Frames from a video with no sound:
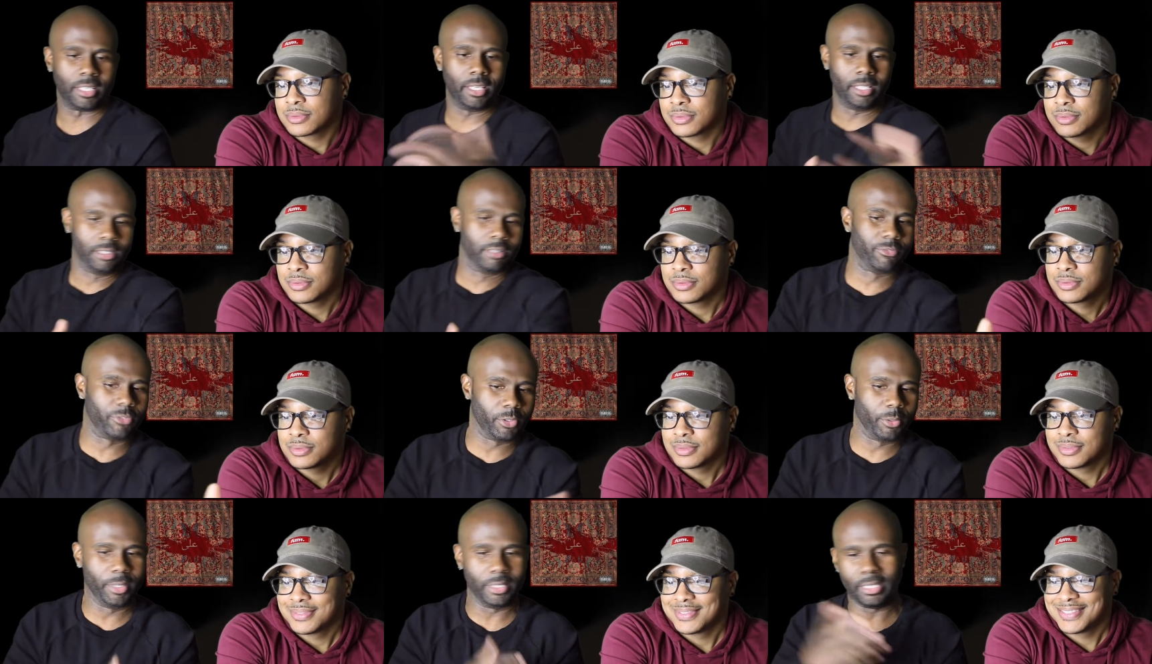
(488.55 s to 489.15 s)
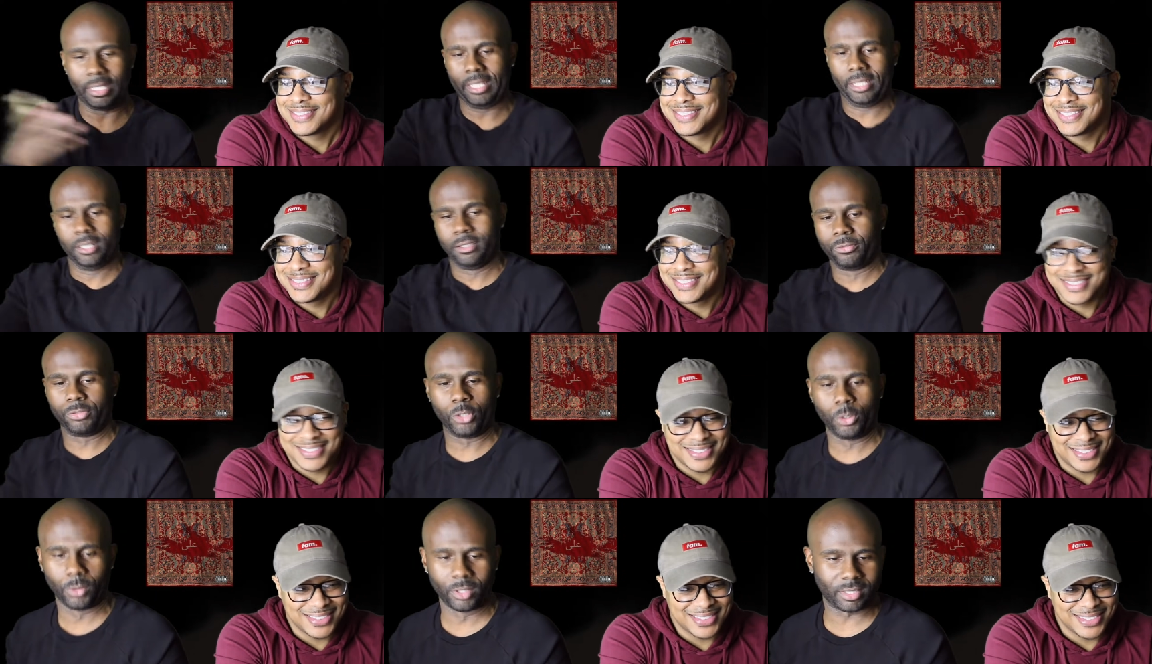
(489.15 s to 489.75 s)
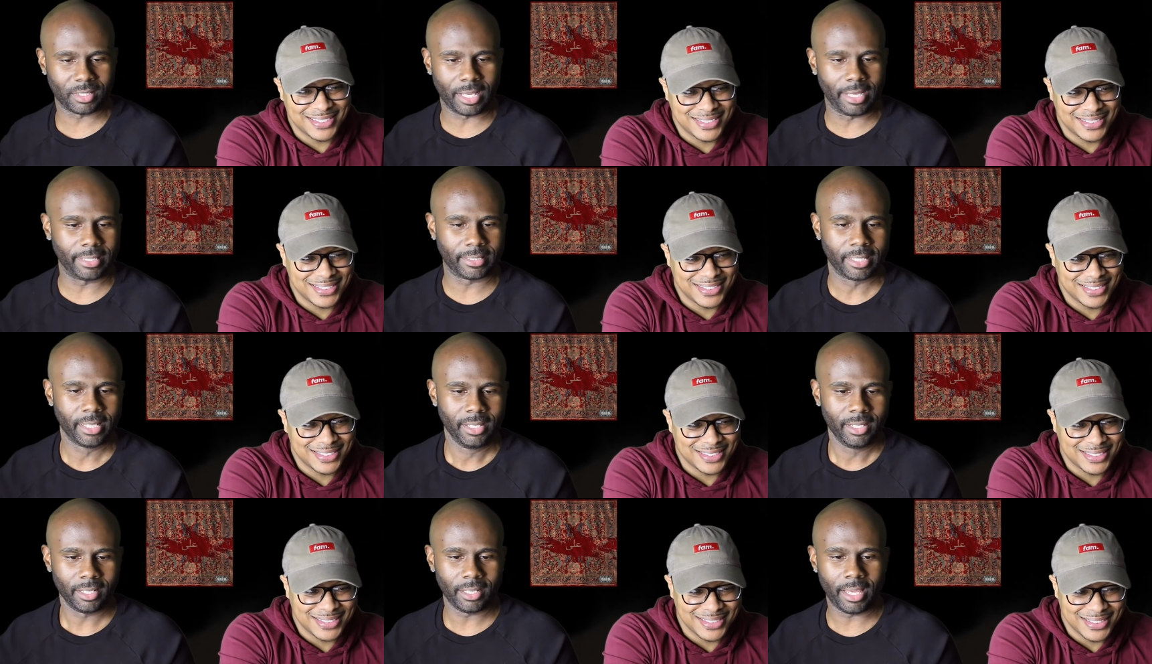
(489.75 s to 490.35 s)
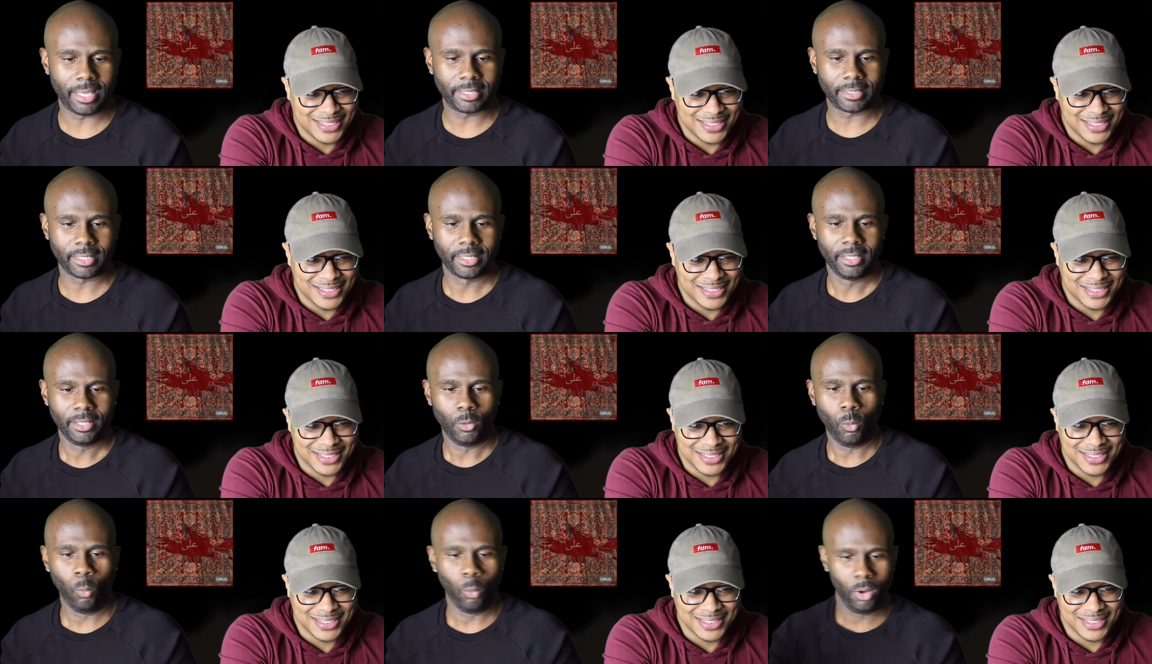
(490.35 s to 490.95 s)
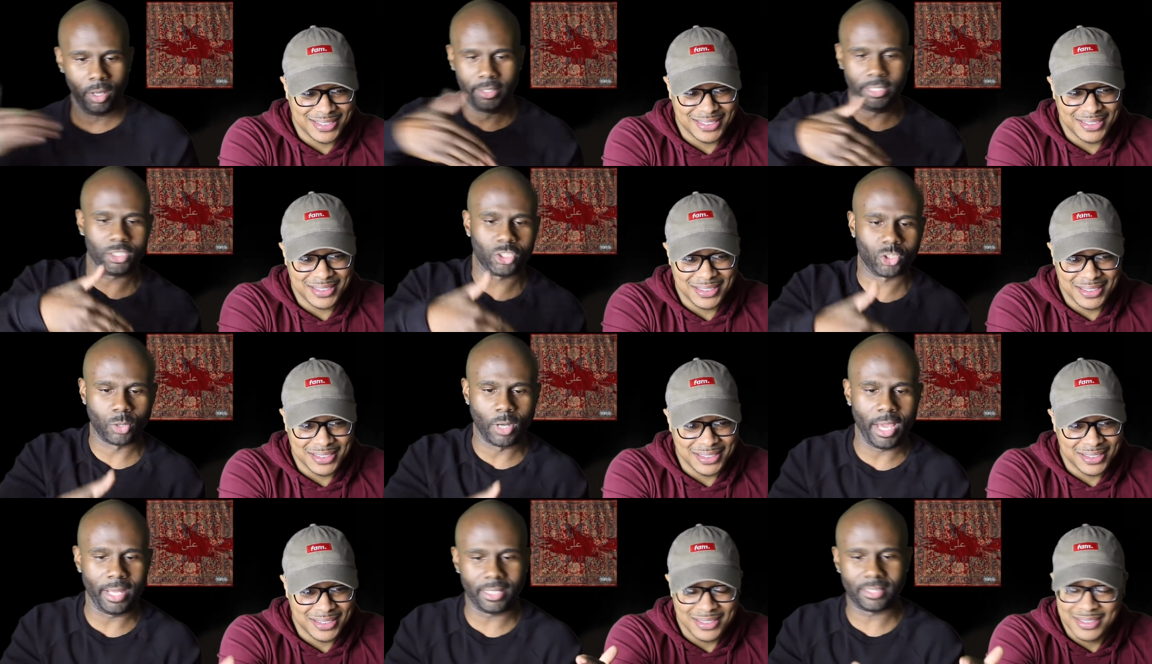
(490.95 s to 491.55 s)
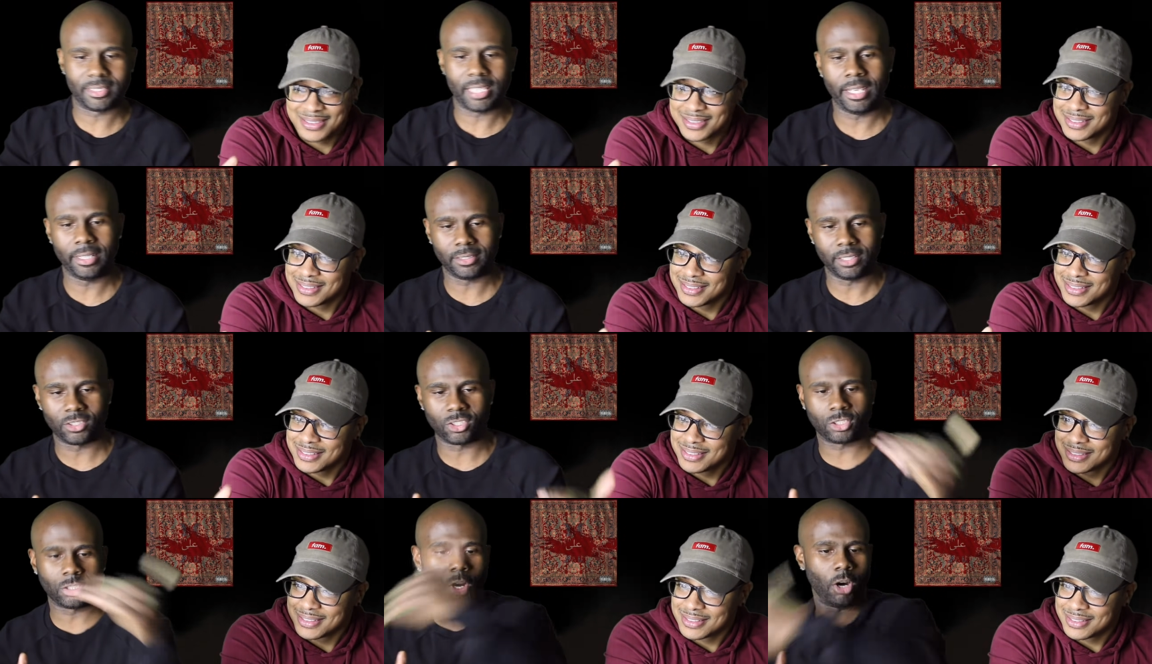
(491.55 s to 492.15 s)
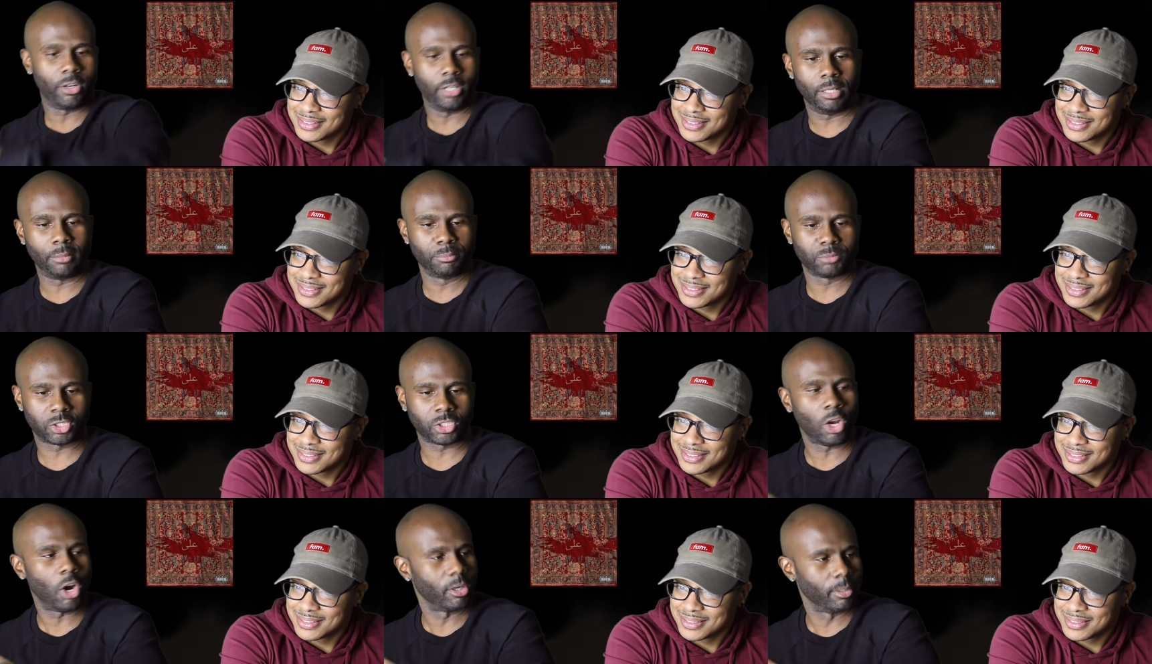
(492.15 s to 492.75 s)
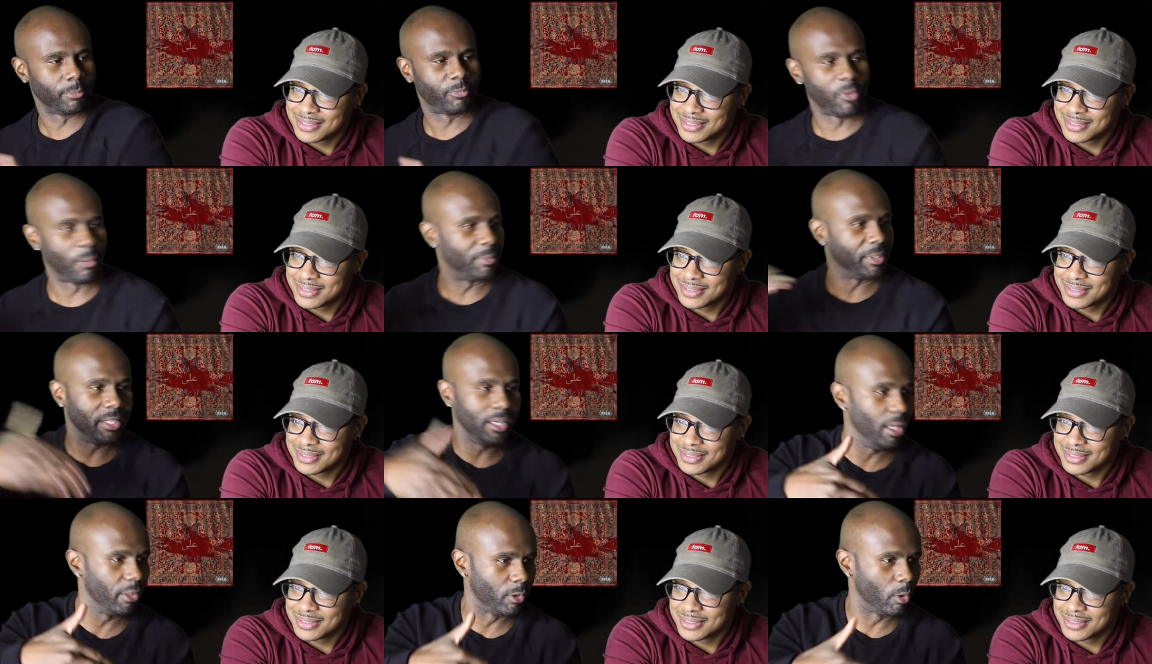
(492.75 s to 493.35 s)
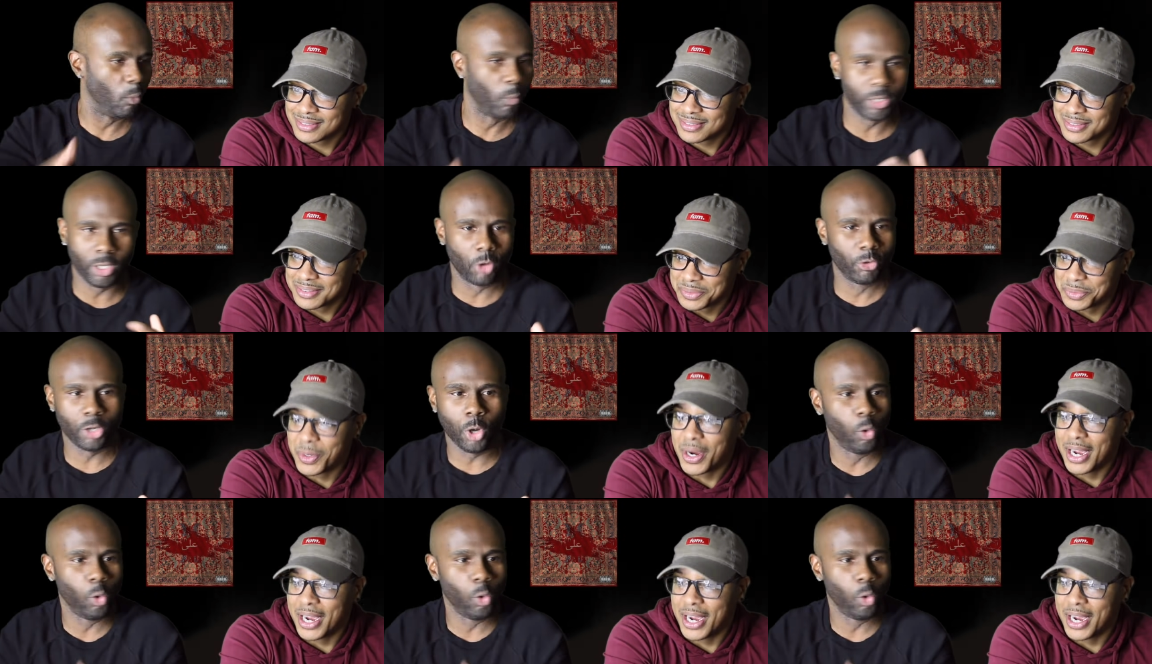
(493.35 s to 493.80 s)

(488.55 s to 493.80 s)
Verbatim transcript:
Speaker 1: and interviewing the interviewers like like one is trying to take the stardom, stardom from the other, and we don't